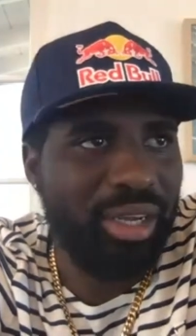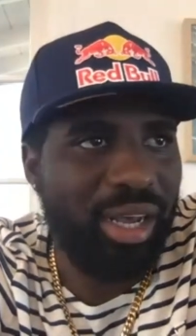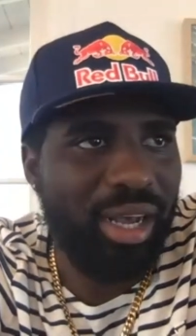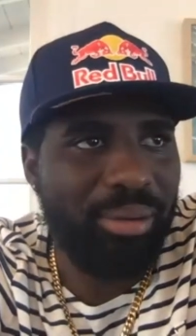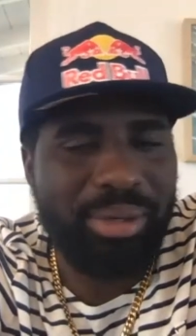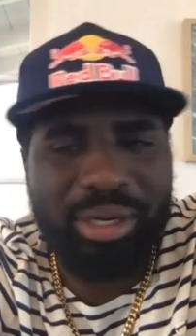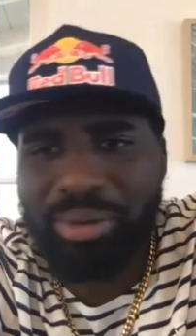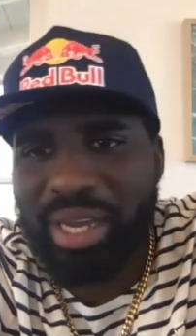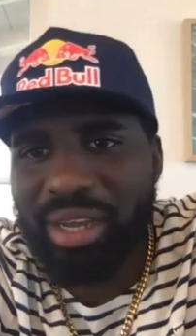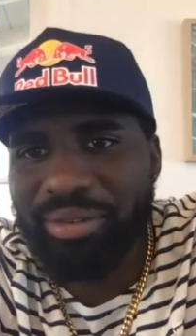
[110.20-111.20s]
And then
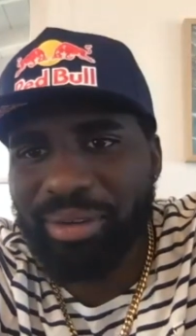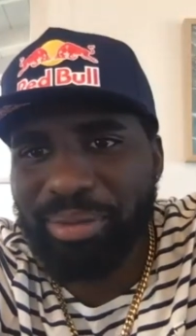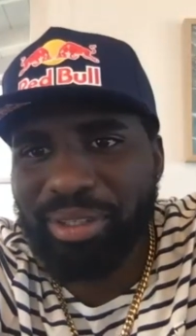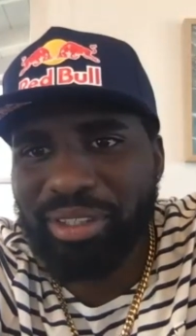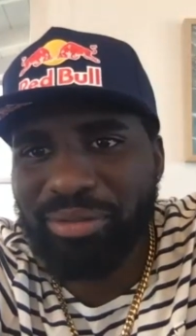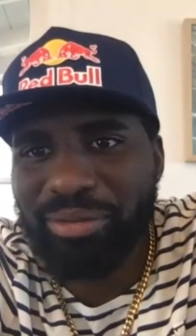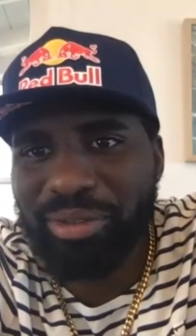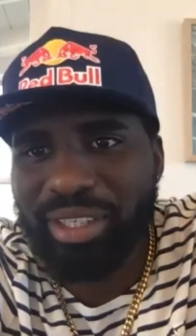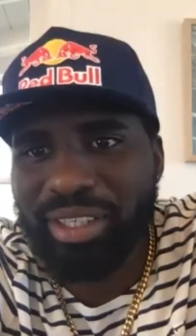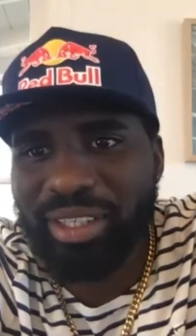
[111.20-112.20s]
we have a bunch of
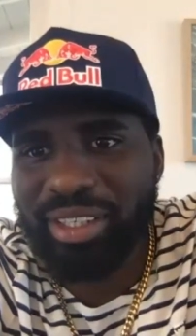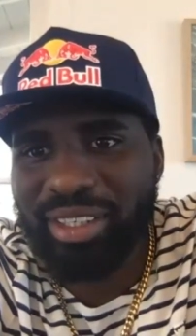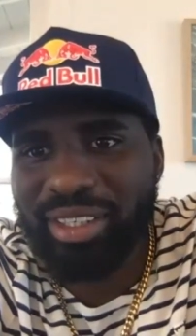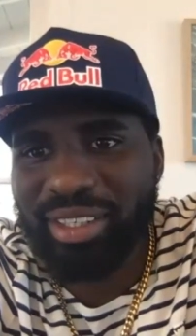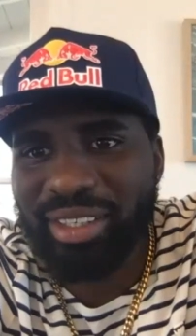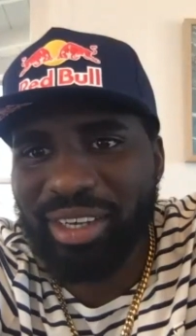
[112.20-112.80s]
really good